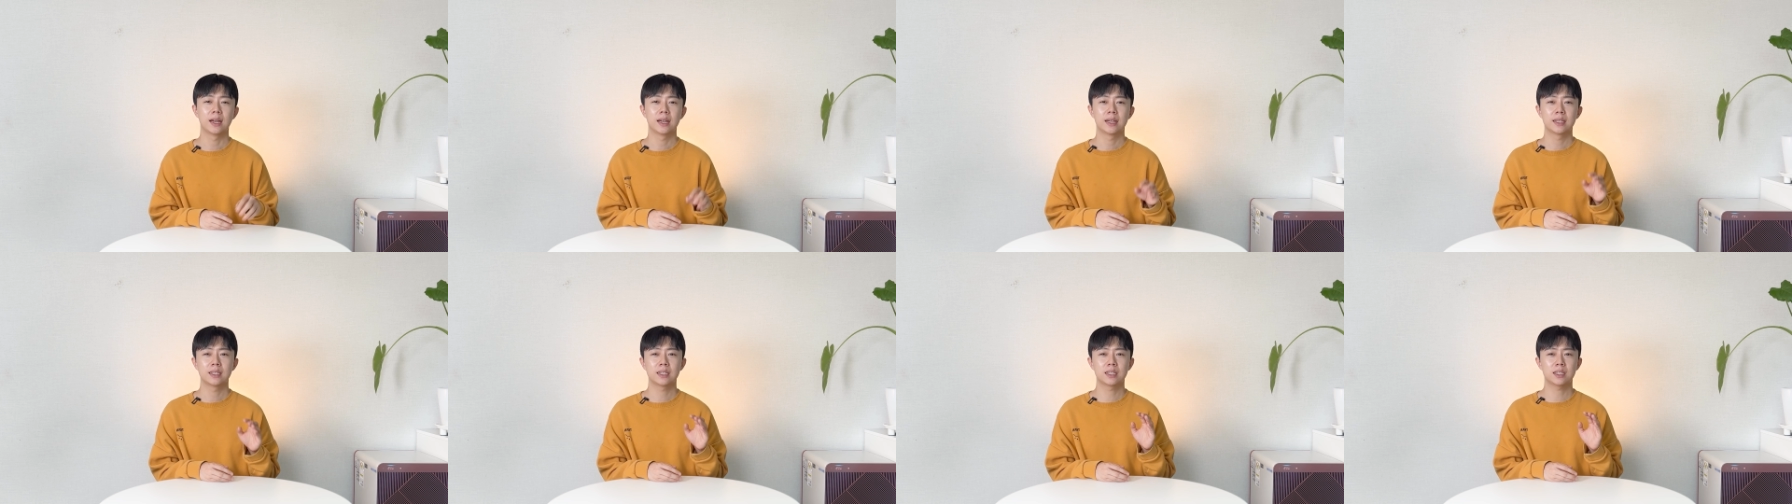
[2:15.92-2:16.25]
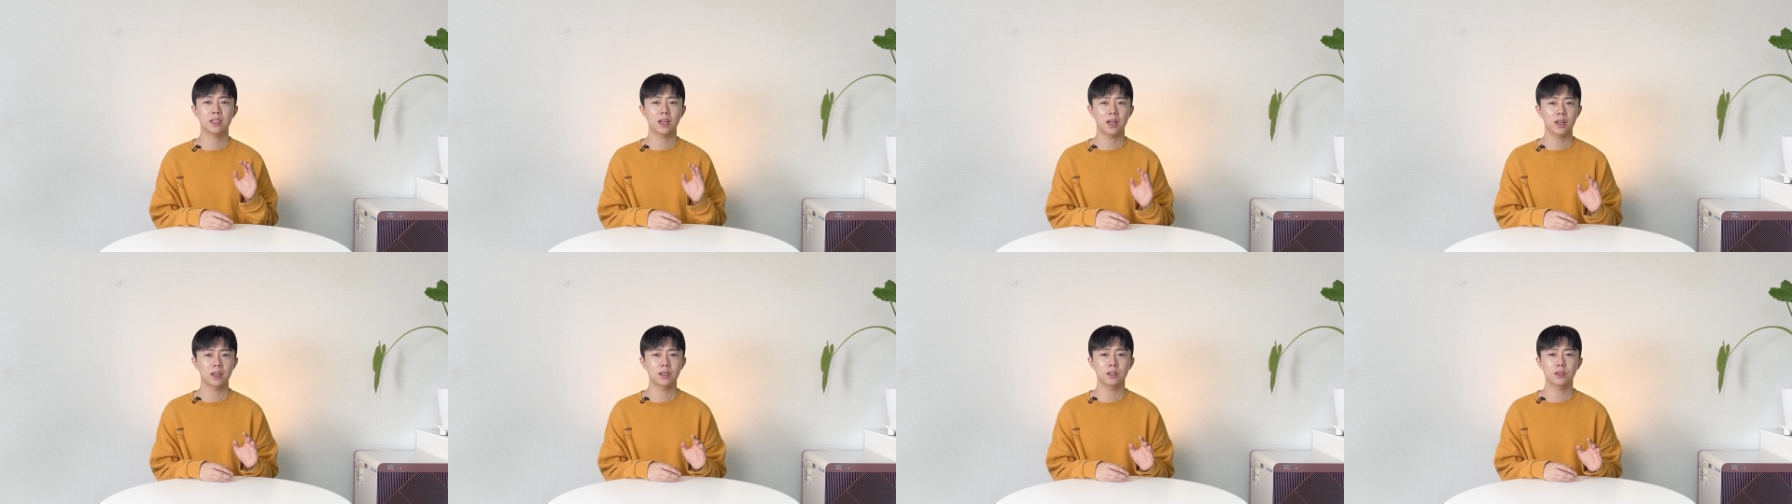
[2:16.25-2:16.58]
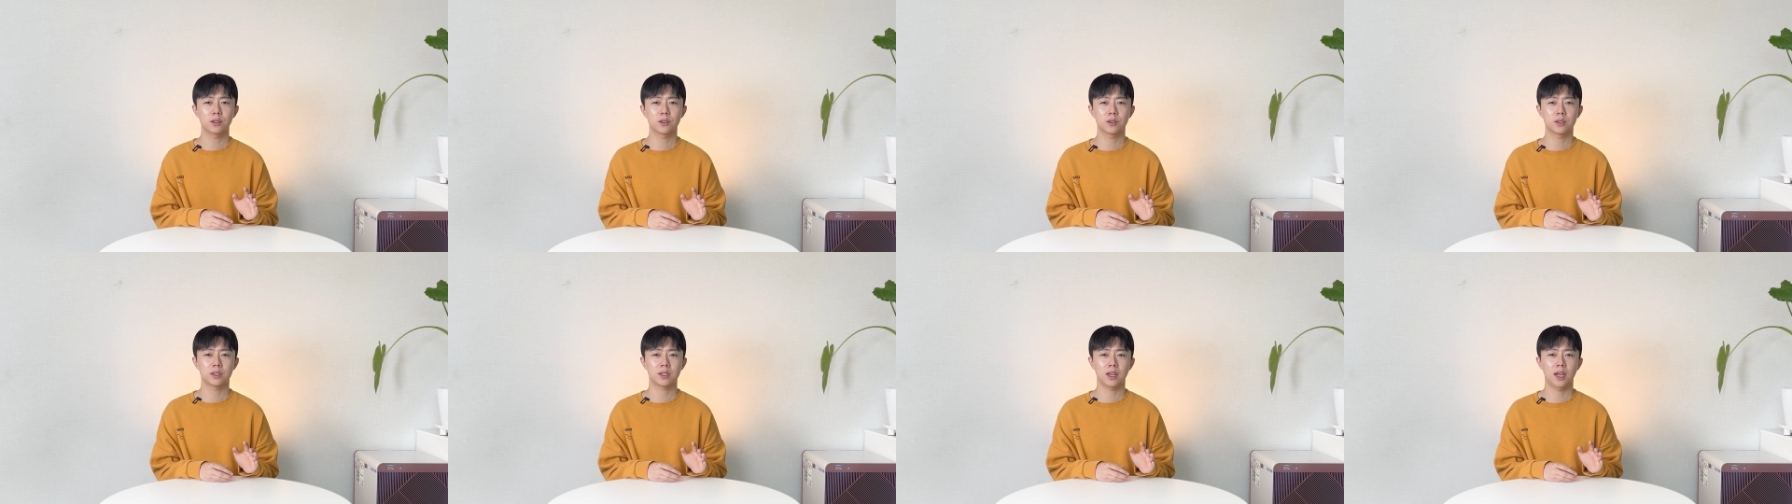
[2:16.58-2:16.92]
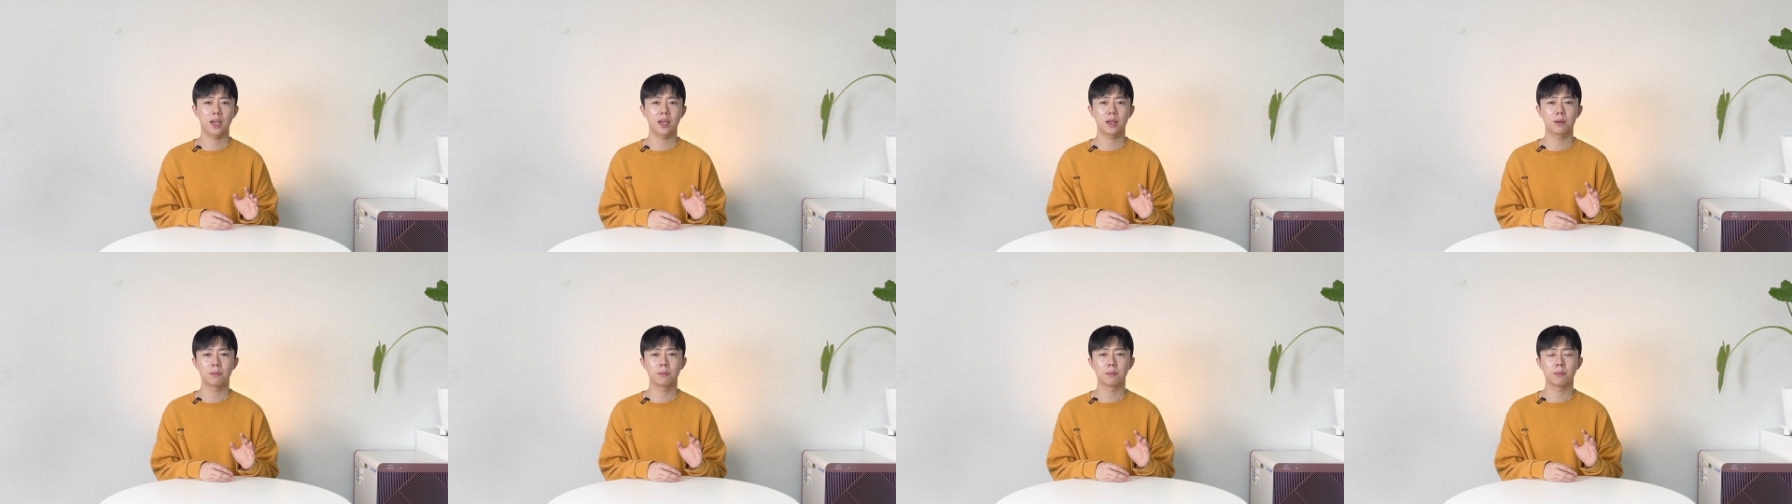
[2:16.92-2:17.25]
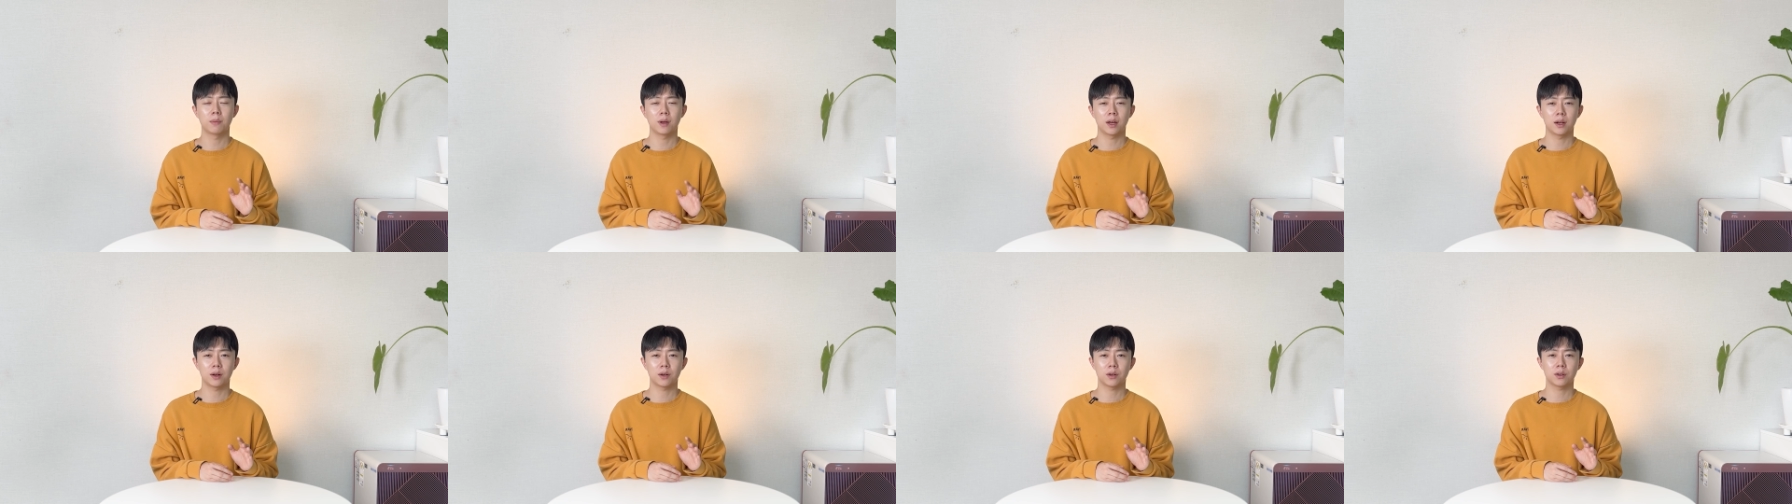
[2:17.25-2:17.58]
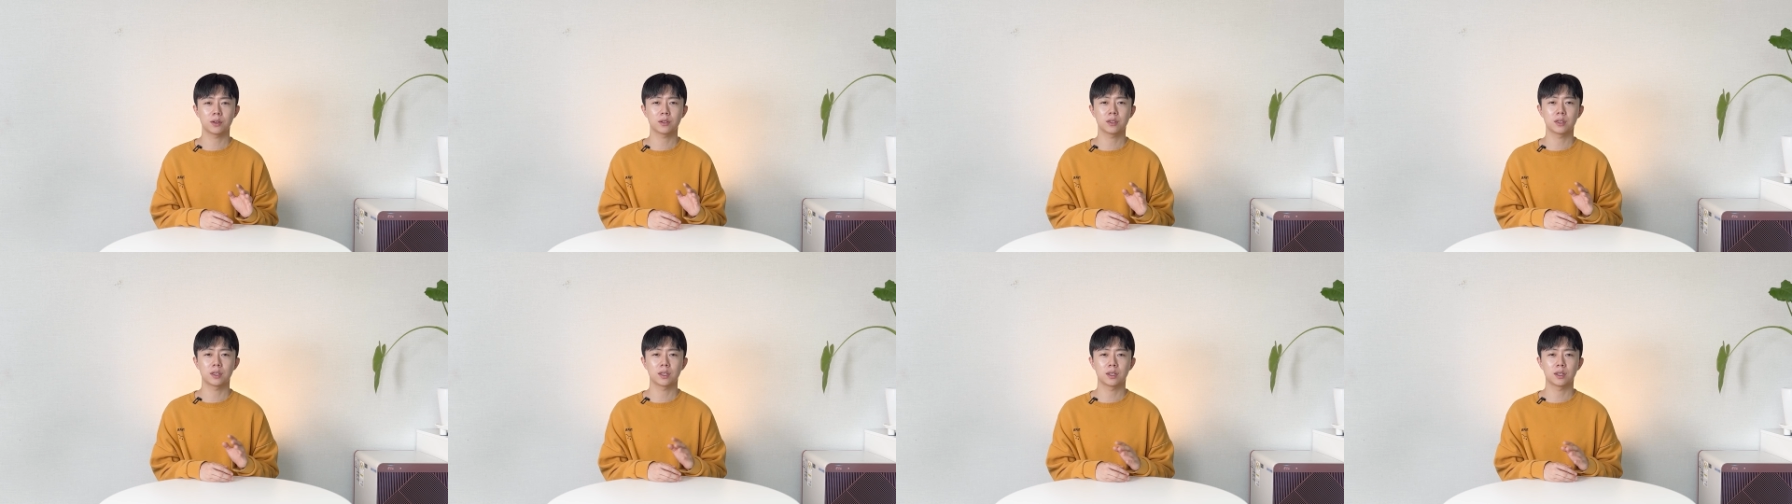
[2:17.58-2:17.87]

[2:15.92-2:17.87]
decided to take matters